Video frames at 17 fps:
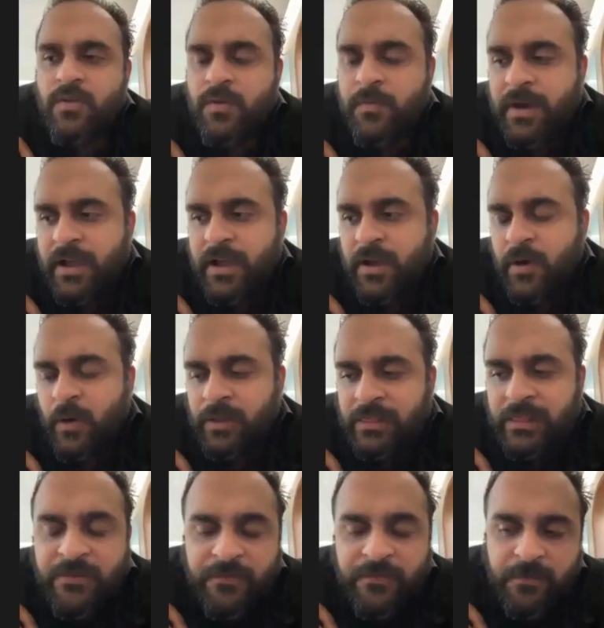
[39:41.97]
so my
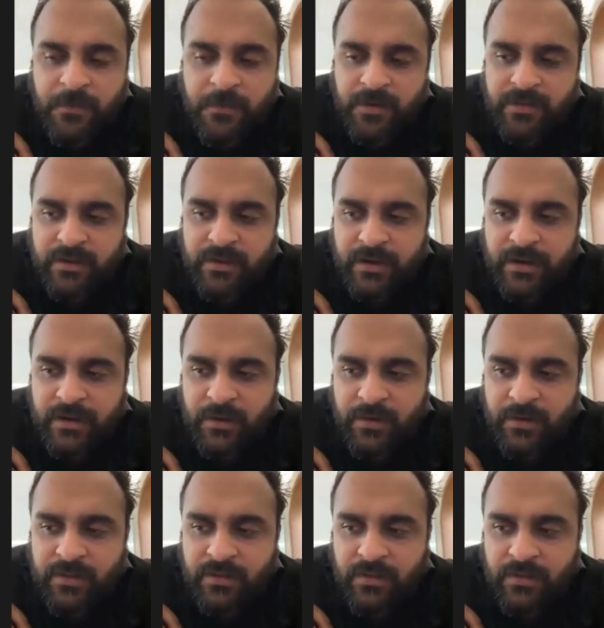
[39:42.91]
only focus right
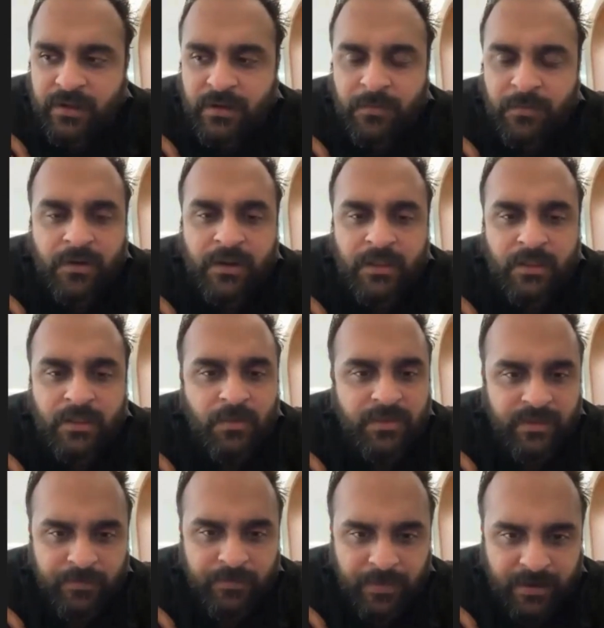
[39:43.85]
now is to help out
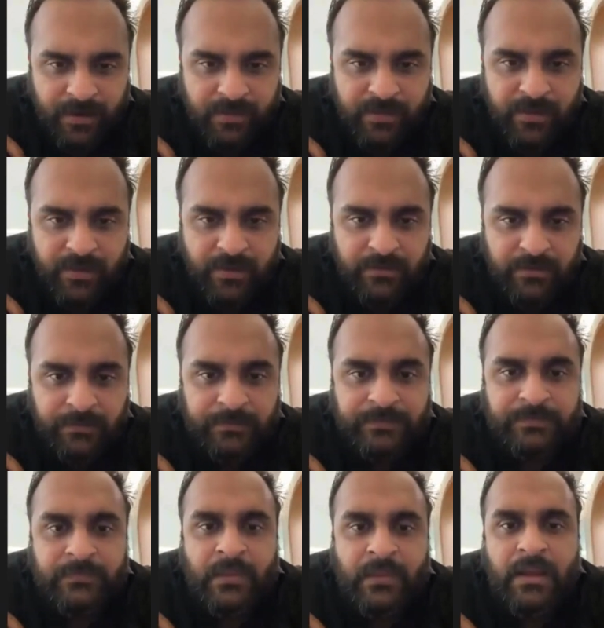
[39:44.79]
Hindus in Pakistan.
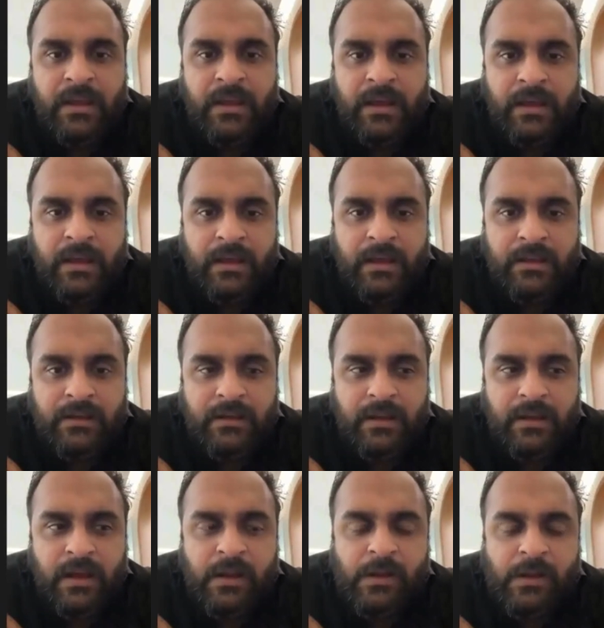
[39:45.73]

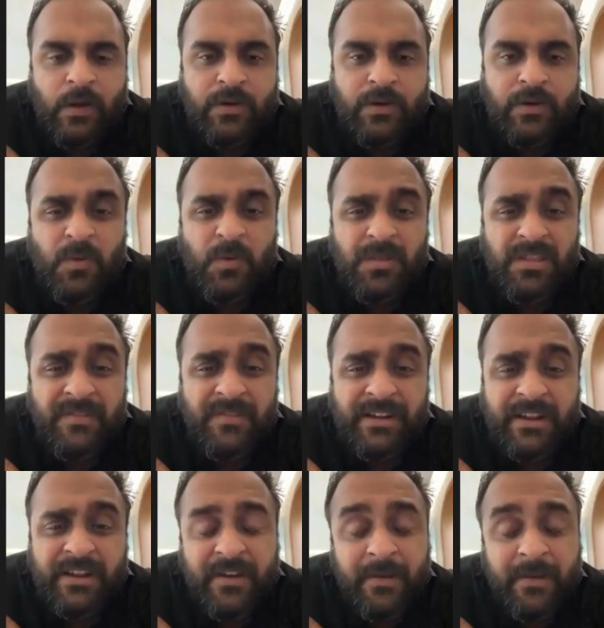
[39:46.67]
And a lot,
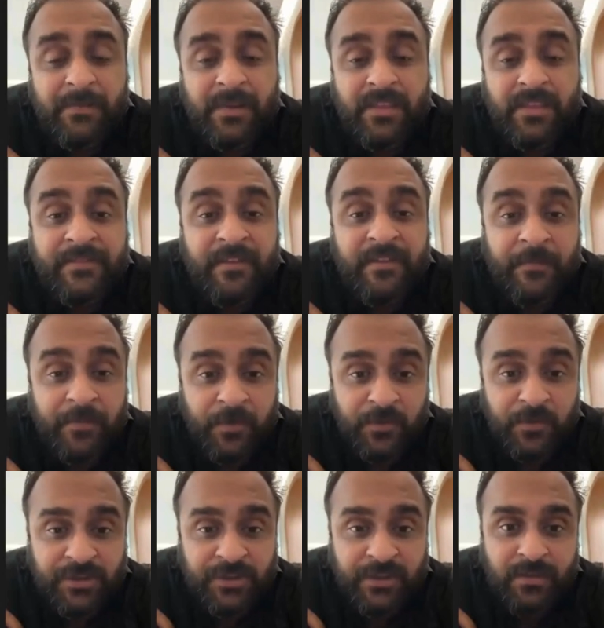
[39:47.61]
270 families have
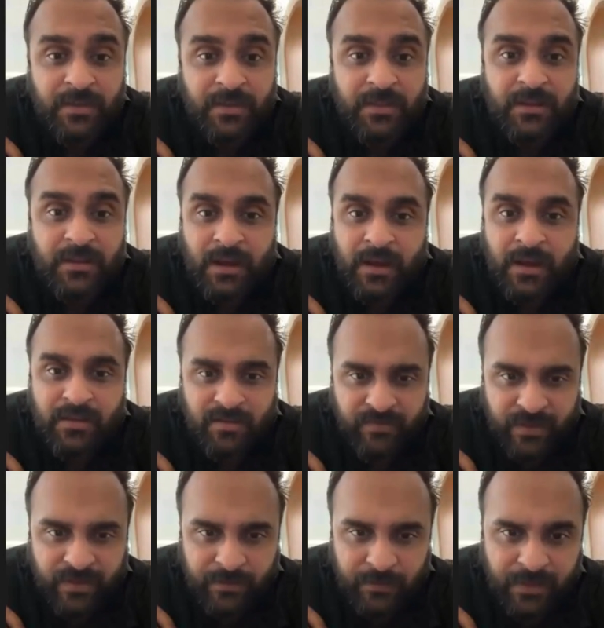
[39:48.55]
approached us in the last
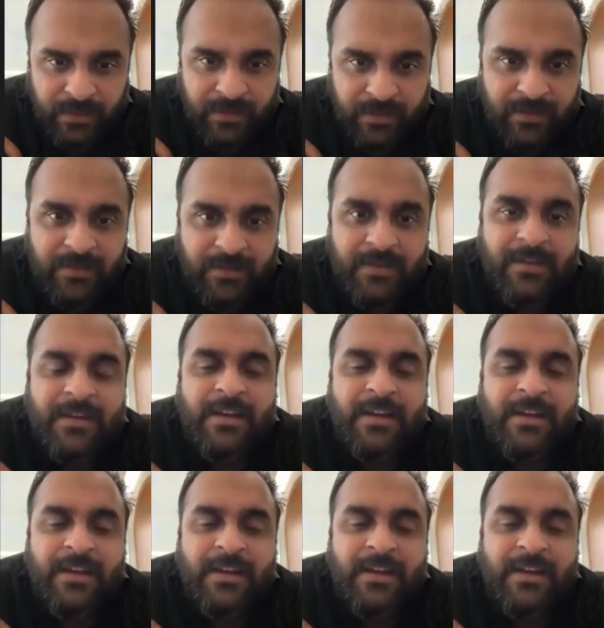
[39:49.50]
1 month.